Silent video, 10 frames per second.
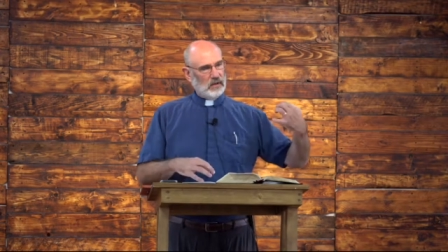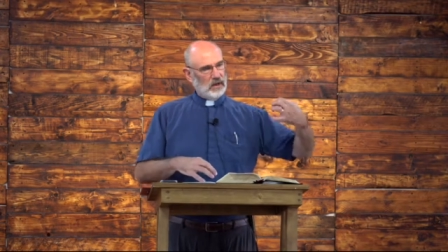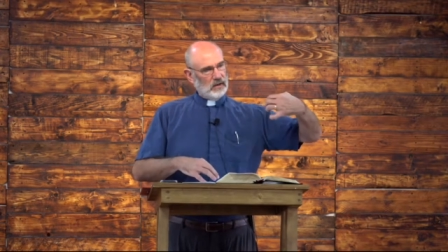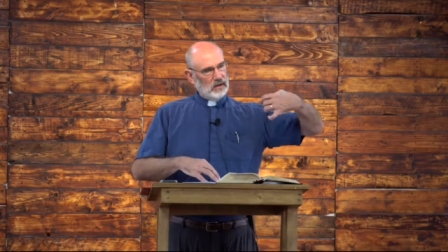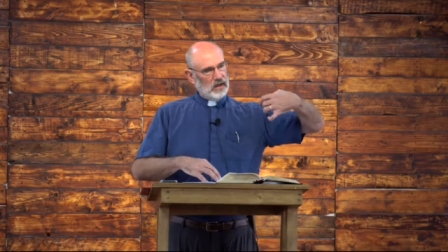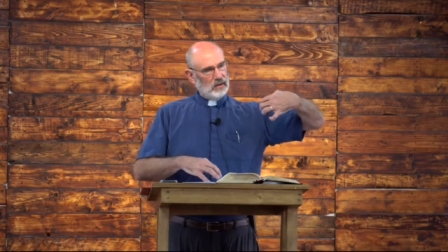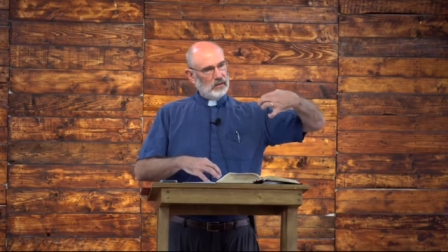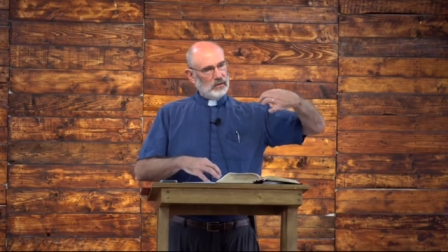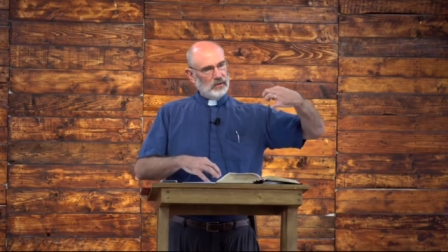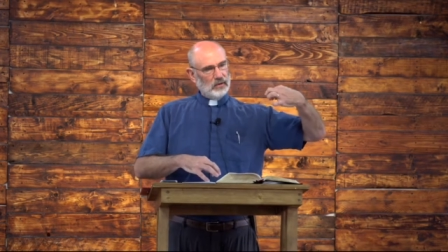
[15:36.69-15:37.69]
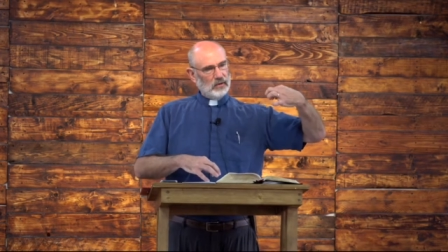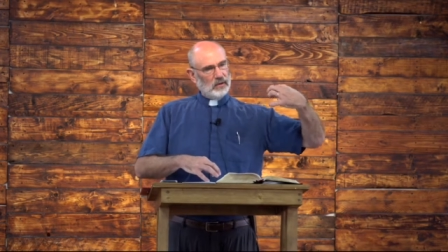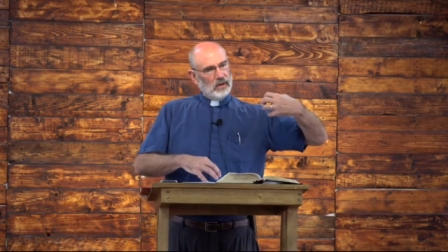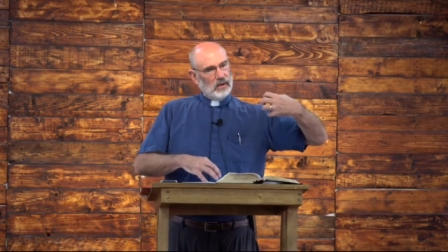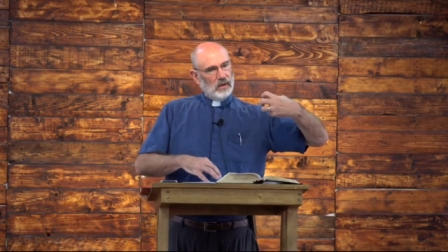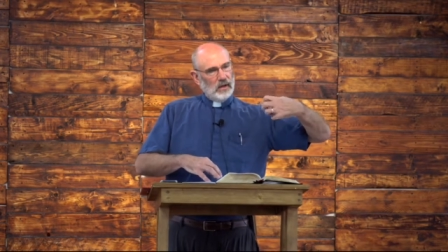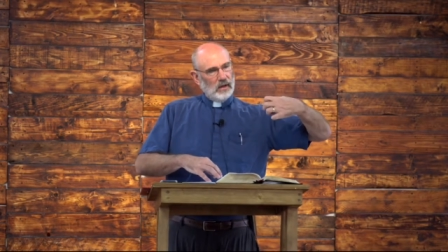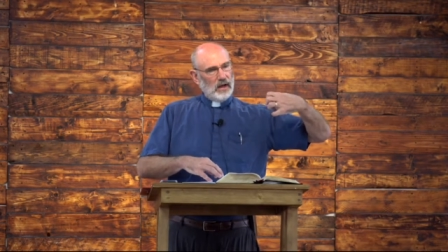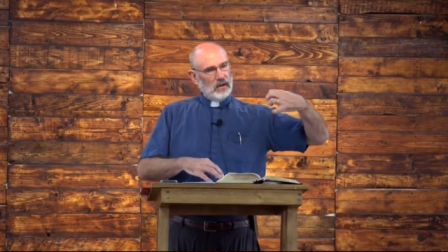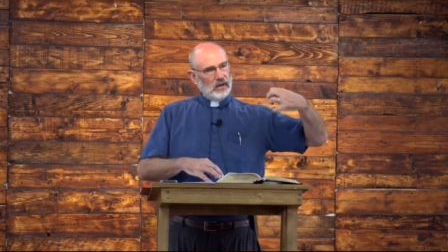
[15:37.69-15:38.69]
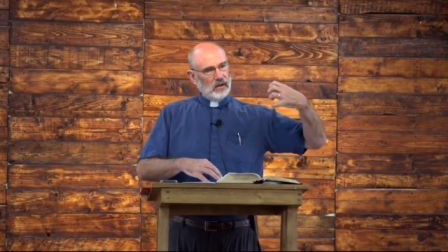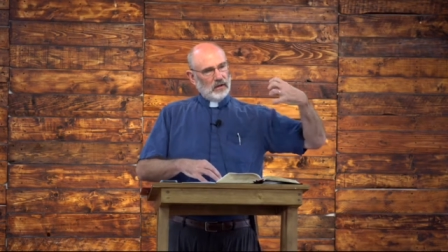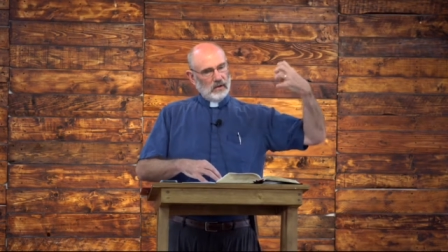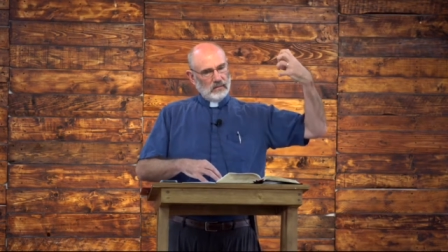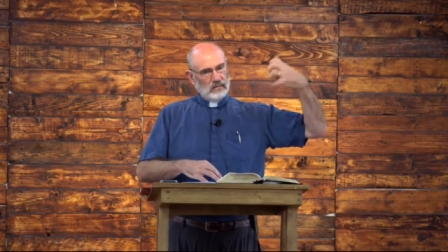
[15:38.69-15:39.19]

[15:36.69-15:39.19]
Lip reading: how to hold your hand on the,